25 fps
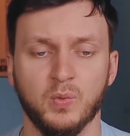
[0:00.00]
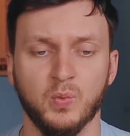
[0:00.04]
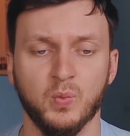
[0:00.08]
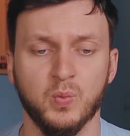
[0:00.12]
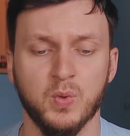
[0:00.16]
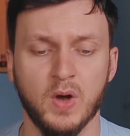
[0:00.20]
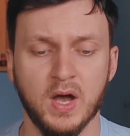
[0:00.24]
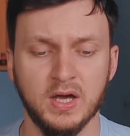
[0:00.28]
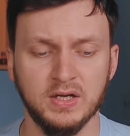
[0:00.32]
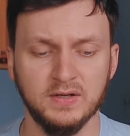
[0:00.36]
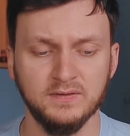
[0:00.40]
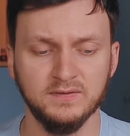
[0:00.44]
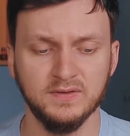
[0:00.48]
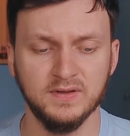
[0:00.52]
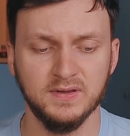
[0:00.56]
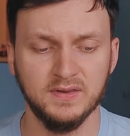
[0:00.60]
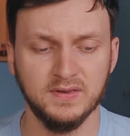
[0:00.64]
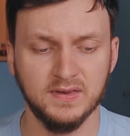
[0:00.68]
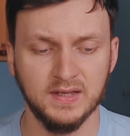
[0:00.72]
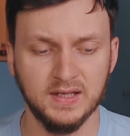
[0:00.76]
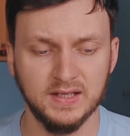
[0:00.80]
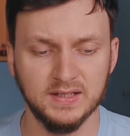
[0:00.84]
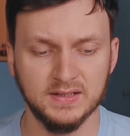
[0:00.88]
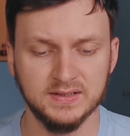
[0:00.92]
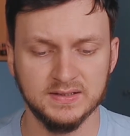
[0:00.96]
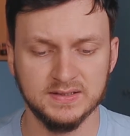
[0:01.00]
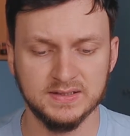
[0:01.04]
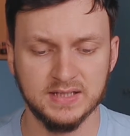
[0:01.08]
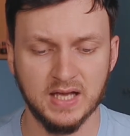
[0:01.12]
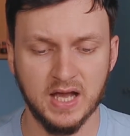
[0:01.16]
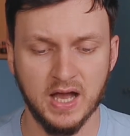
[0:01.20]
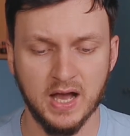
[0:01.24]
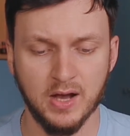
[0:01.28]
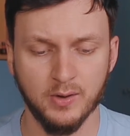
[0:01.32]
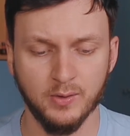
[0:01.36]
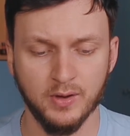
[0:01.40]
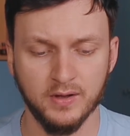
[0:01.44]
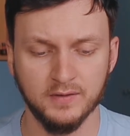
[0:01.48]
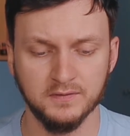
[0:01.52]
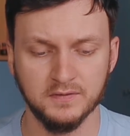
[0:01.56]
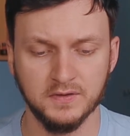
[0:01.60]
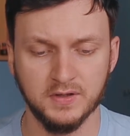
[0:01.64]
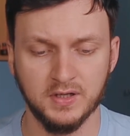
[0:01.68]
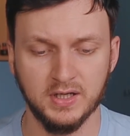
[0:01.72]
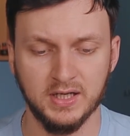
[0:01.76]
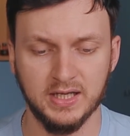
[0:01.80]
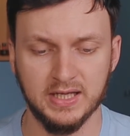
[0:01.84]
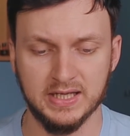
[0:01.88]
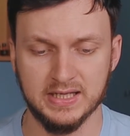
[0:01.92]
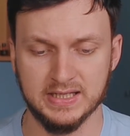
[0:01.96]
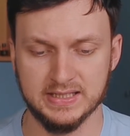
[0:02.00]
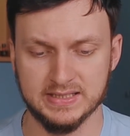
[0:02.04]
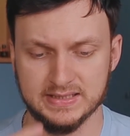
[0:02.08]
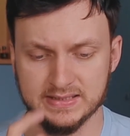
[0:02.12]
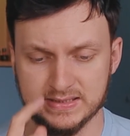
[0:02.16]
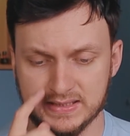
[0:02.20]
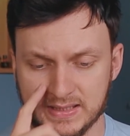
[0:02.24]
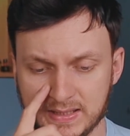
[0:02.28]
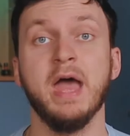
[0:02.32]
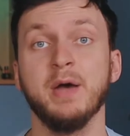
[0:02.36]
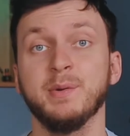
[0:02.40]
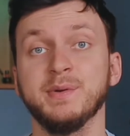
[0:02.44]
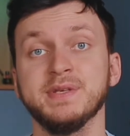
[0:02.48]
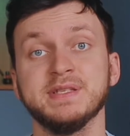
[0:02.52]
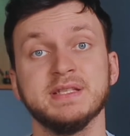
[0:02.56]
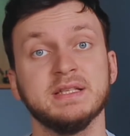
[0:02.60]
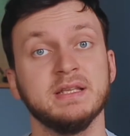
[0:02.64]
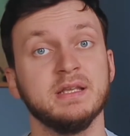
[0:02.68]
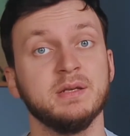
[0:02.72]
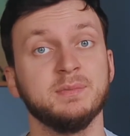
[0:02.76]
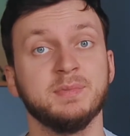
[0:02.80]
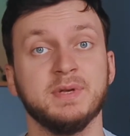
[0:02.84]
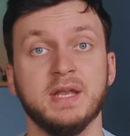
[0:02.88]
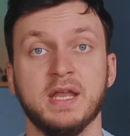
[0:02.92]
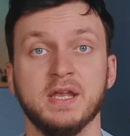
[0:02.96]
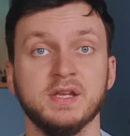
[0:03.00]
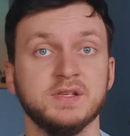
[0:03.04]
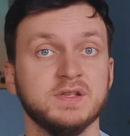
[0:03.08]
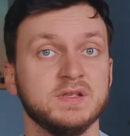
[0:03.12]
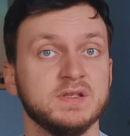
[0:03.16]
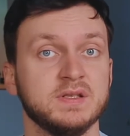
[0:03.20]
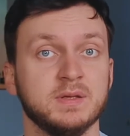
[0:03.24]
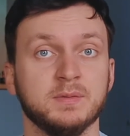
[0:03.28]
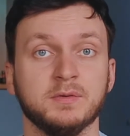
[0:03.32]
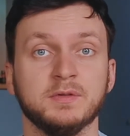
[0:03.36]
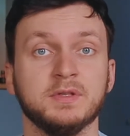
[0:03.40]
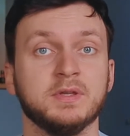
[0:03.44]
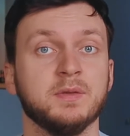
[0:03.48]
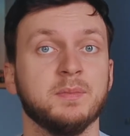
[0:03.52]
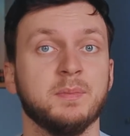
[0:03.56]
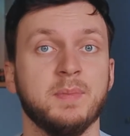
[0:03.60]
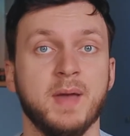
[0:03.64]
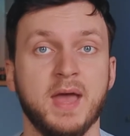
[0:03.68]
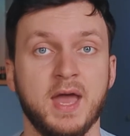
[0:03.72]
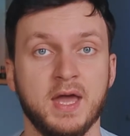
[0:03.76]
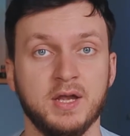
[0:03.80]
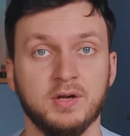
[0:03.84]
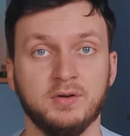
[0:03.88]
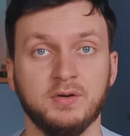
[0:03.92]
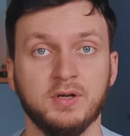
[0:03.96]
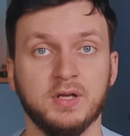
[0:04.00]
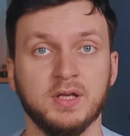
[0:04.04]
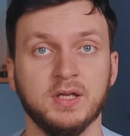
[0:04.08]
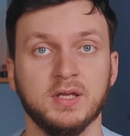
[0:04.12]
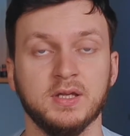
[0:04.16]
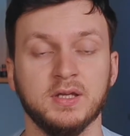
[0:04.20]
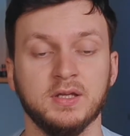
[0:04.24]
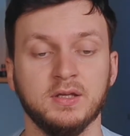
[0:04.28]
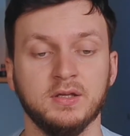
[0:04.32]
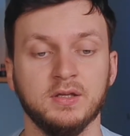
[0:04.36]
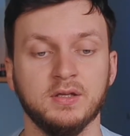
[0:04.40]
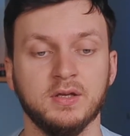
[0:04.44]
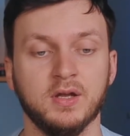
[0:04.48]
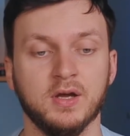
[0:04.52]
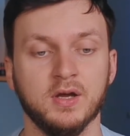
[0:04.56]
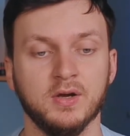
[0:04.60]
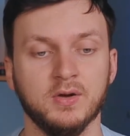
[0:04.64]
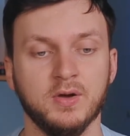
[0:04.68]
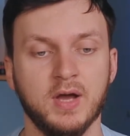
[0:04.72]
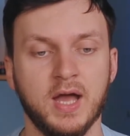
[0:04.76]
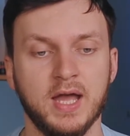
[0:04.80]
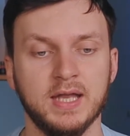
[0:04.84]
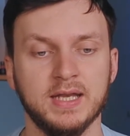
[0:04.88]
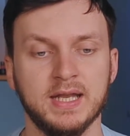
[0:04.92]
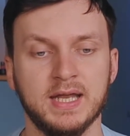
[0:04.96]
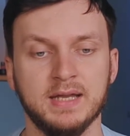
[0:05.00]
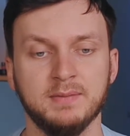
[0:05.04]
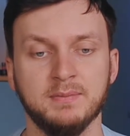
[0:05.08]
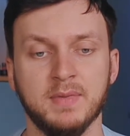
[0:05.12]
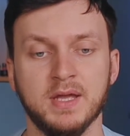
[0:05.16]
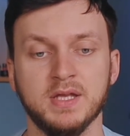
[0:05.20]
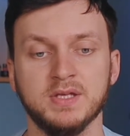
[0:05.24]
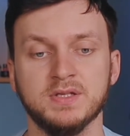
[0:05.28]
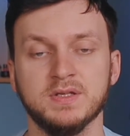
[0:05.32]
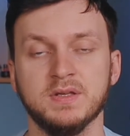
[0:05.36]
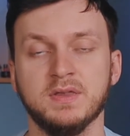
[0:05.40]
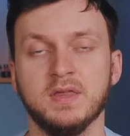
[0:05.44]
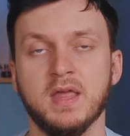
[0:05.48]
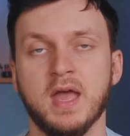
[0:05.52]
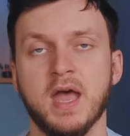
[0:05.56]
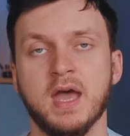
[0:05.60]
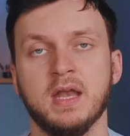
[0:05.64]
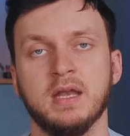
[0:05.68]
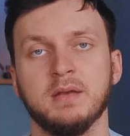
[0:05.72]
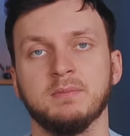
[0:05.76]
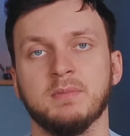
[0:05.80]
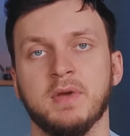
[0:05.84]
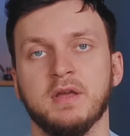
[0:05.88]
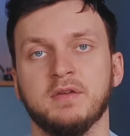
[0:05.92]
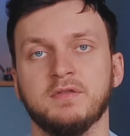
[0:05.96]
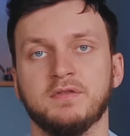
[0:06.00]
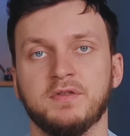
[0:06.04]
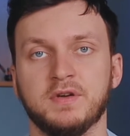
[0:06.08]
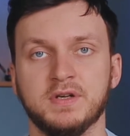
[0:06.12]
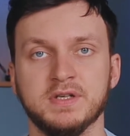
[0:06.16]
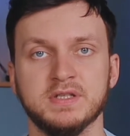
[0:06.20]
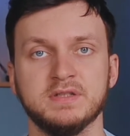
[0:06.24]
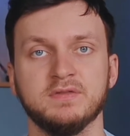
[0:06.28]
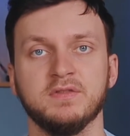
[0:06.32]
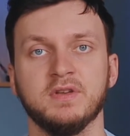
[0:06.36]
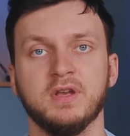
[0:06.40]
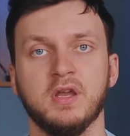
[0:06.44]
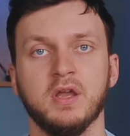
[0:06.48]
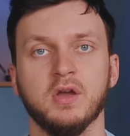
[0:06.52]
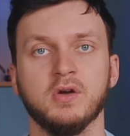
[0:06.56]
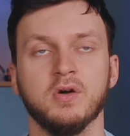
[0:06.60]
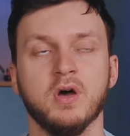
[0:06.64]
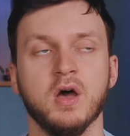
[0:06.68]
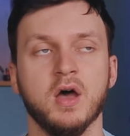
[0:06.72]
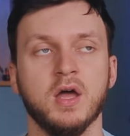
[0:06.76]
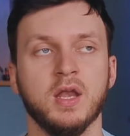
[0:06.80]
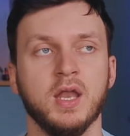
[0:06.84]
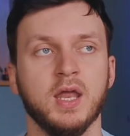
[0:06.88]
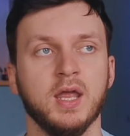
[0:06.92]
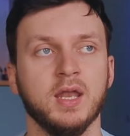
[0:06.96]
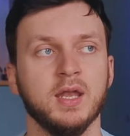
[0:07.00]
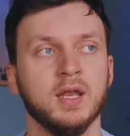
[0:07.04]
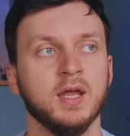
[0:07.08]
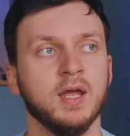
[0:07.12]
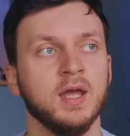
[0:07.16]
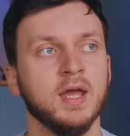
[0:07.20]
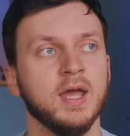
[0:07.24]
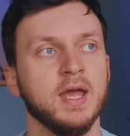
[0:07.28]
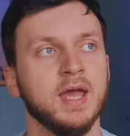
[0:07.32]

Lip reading: One of the things, however, is I was a little bit anxious about the battery, you know, and I mentioned that in my first video on it.